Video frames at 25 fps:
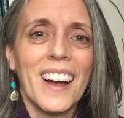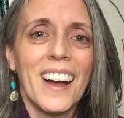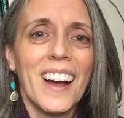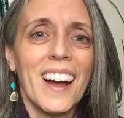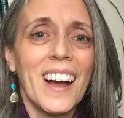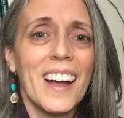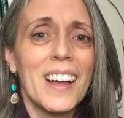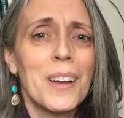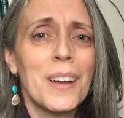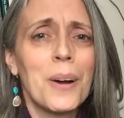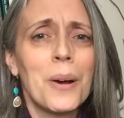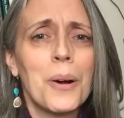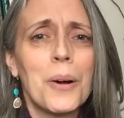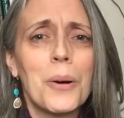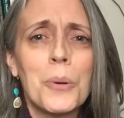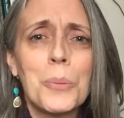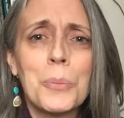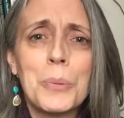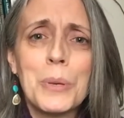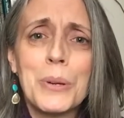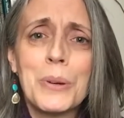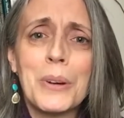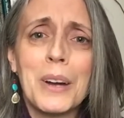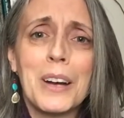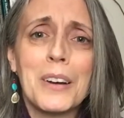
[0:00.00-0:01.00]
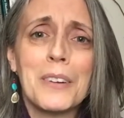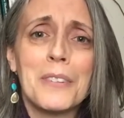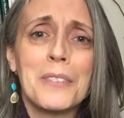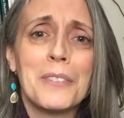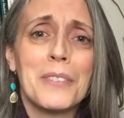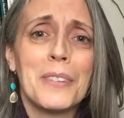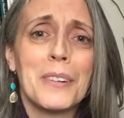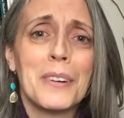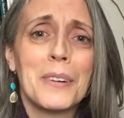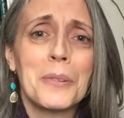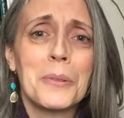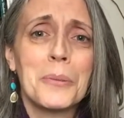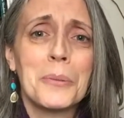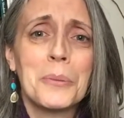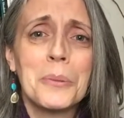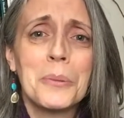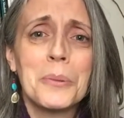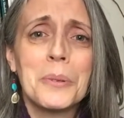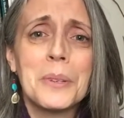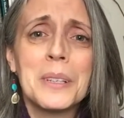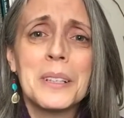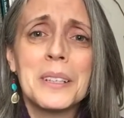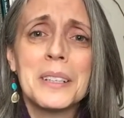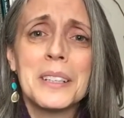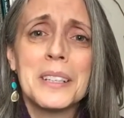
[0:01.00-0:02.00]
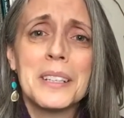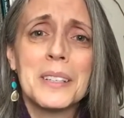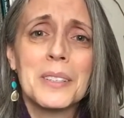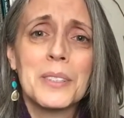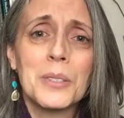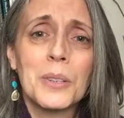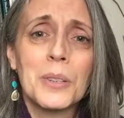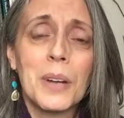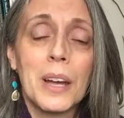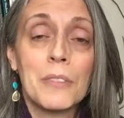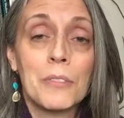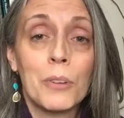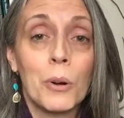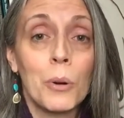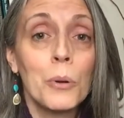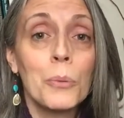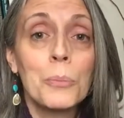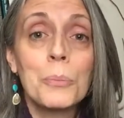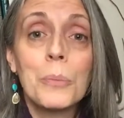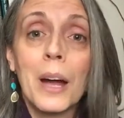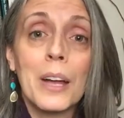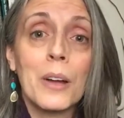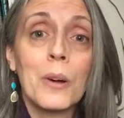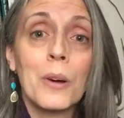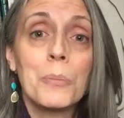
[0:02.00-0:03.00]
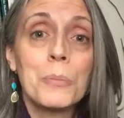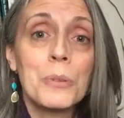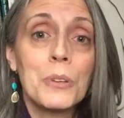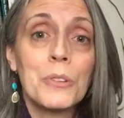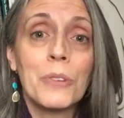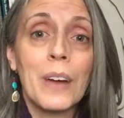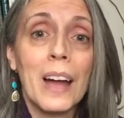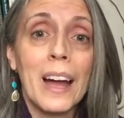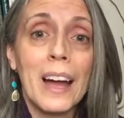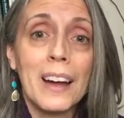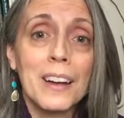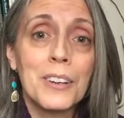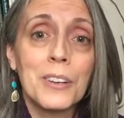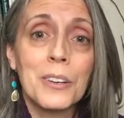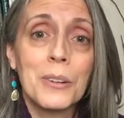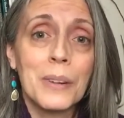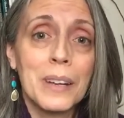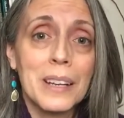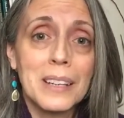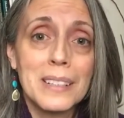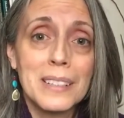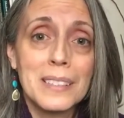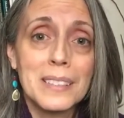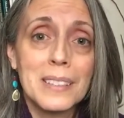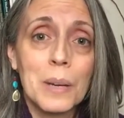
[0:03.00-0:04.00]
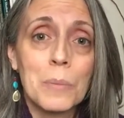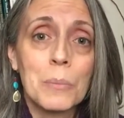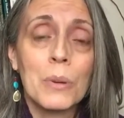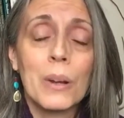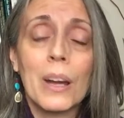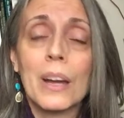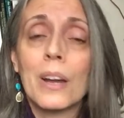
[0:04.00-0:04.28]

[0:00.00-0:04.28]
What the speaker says: I hope you have I hope you've had a great December.